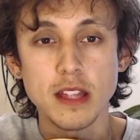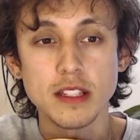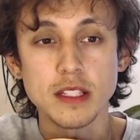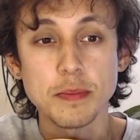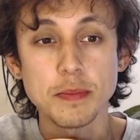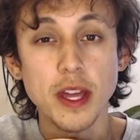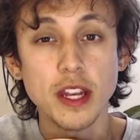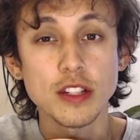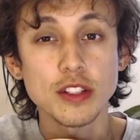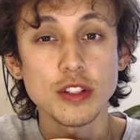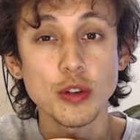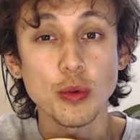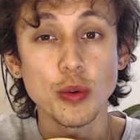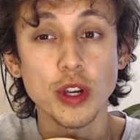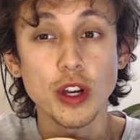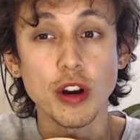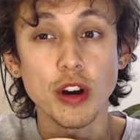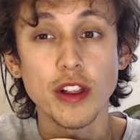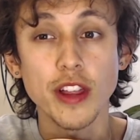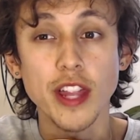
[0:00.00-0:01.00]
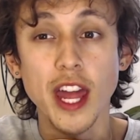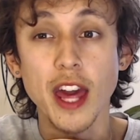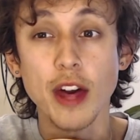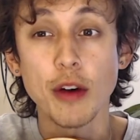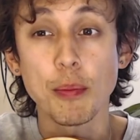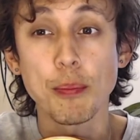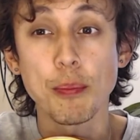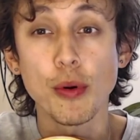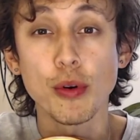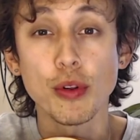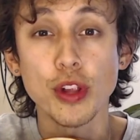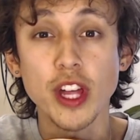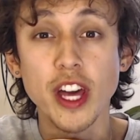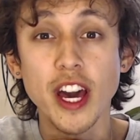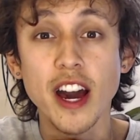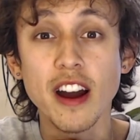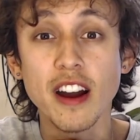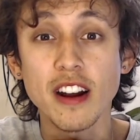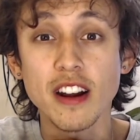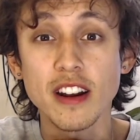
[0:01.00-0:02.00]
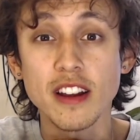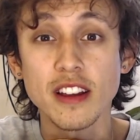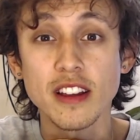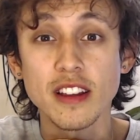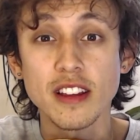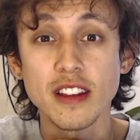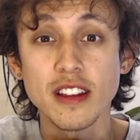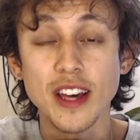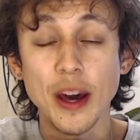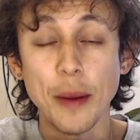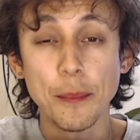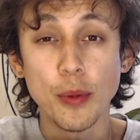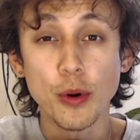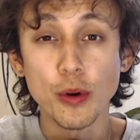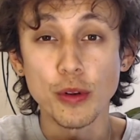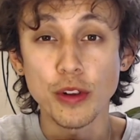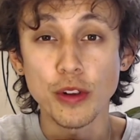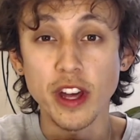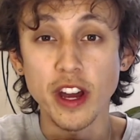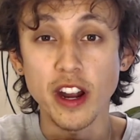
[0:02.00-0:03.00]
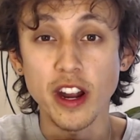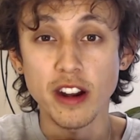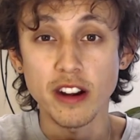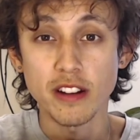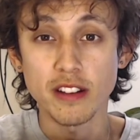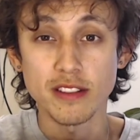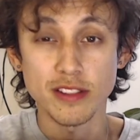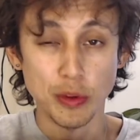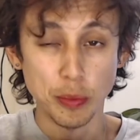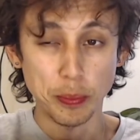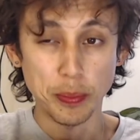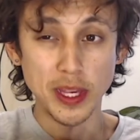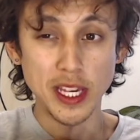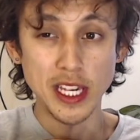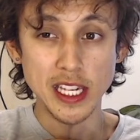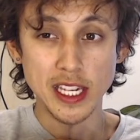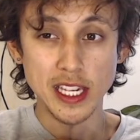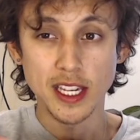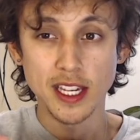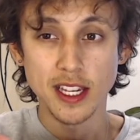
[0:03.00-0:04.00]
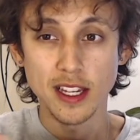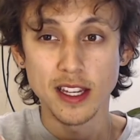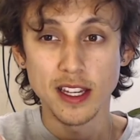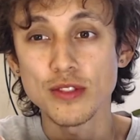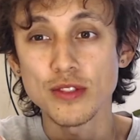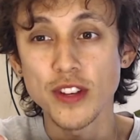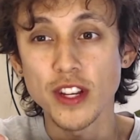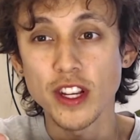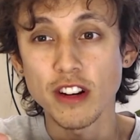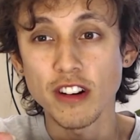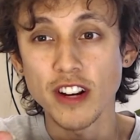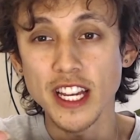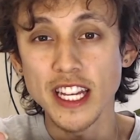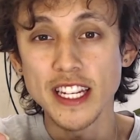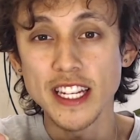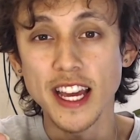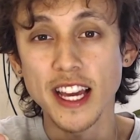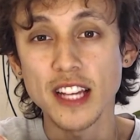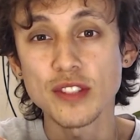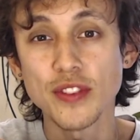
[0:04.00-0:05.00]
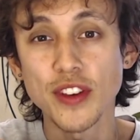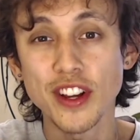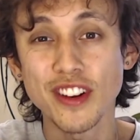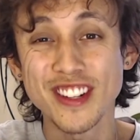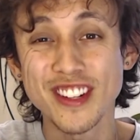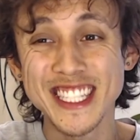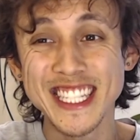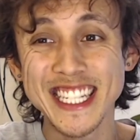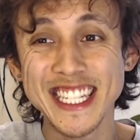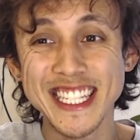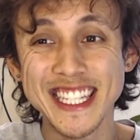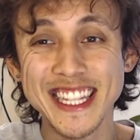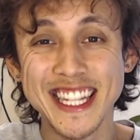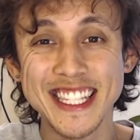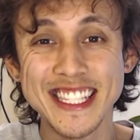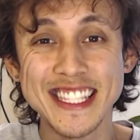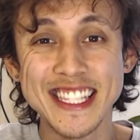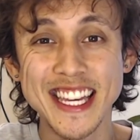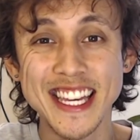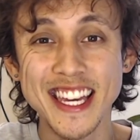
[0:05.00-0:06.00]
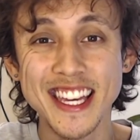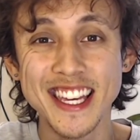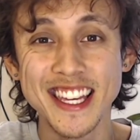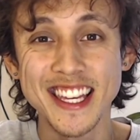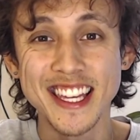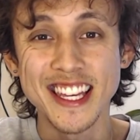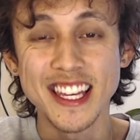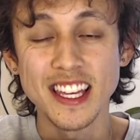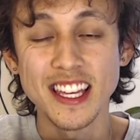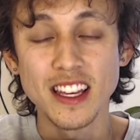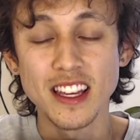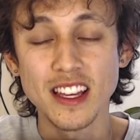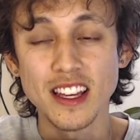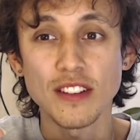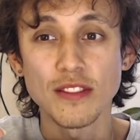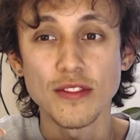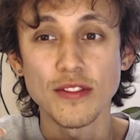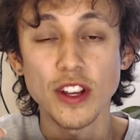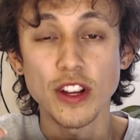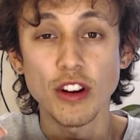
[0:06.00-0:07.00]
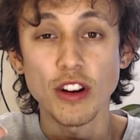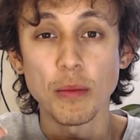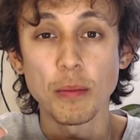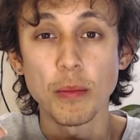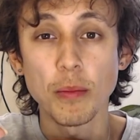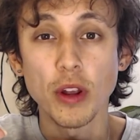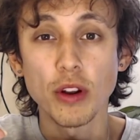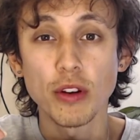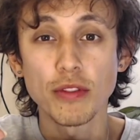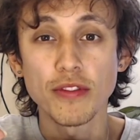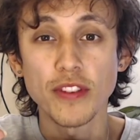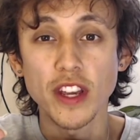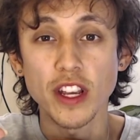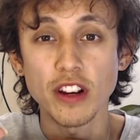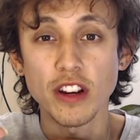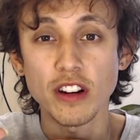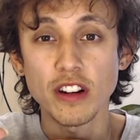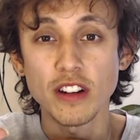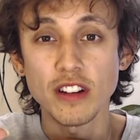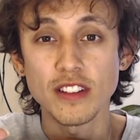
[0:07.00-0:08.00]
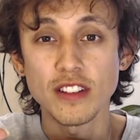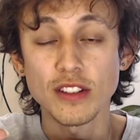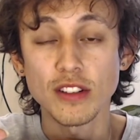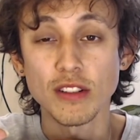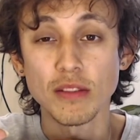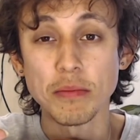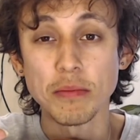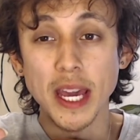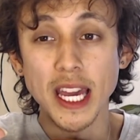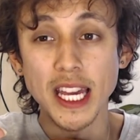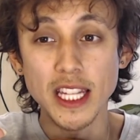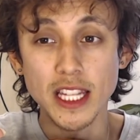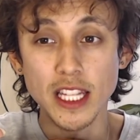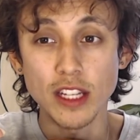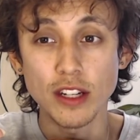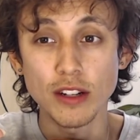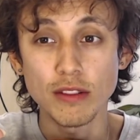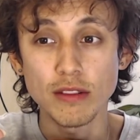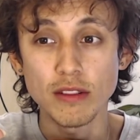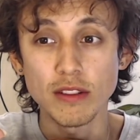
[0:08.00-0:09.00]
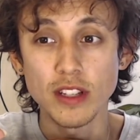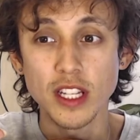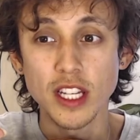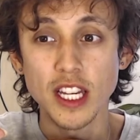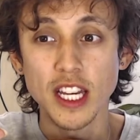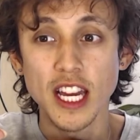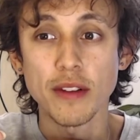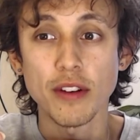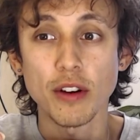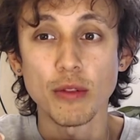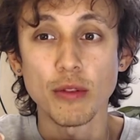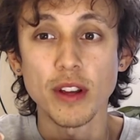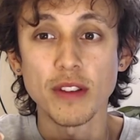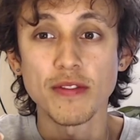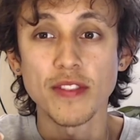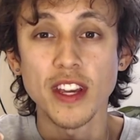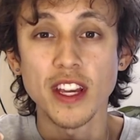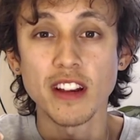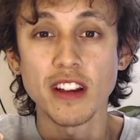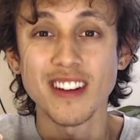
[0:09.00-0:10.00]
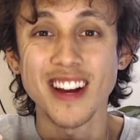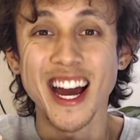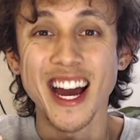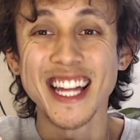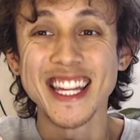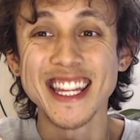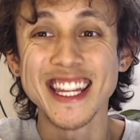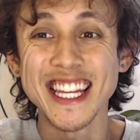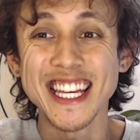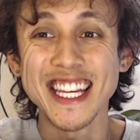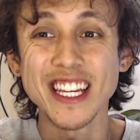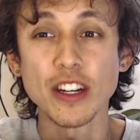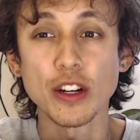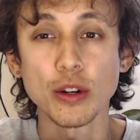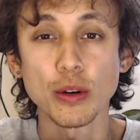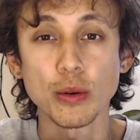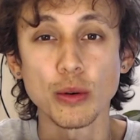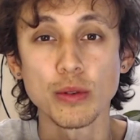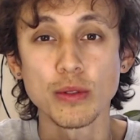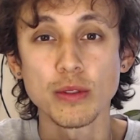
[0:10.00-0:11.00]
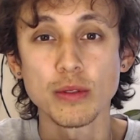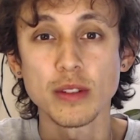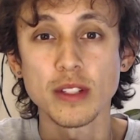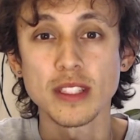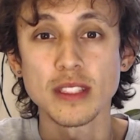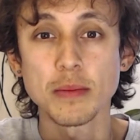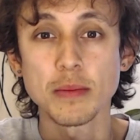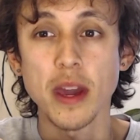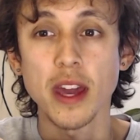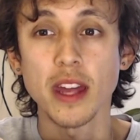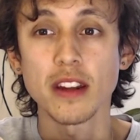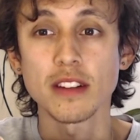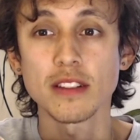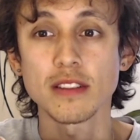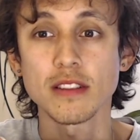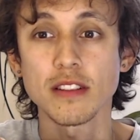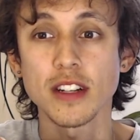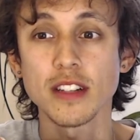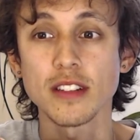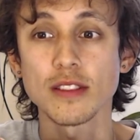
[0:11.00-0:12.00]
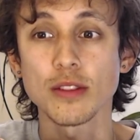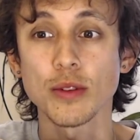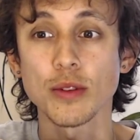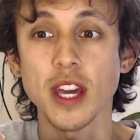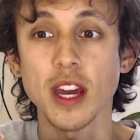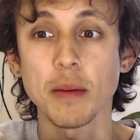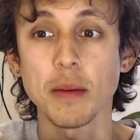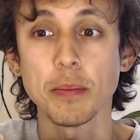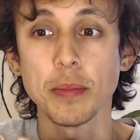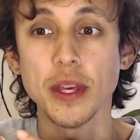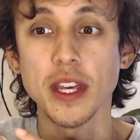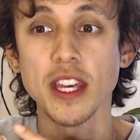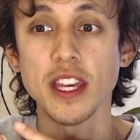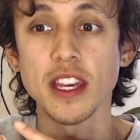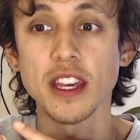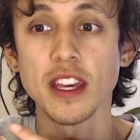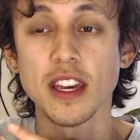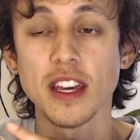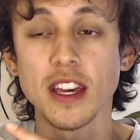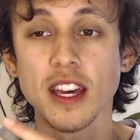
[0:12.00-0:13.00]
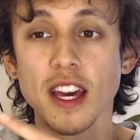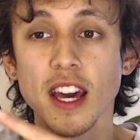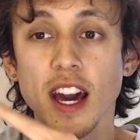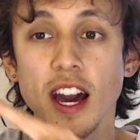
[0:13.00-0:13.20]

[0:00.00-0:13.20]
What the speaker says: in Spanish, we call it el pulgar. Pulgar. So P. First finger, our index finger is índice. Second finger, our middle finger is called medio. And then we have our ring finger, anillo, in Spanish. Right? So we got P,